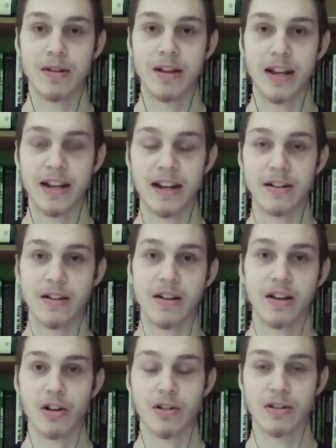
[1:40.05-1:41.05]
He didn't
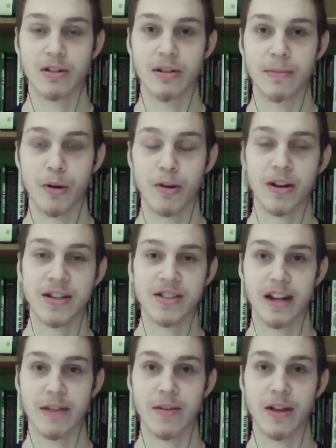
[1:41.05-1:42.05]
go to the burning
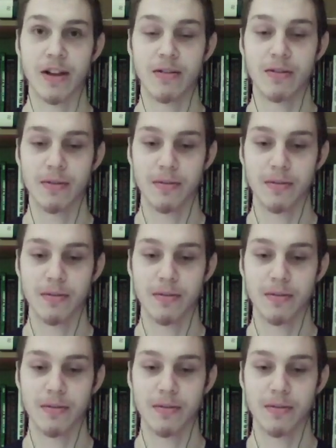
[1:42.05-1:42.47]
side of hell.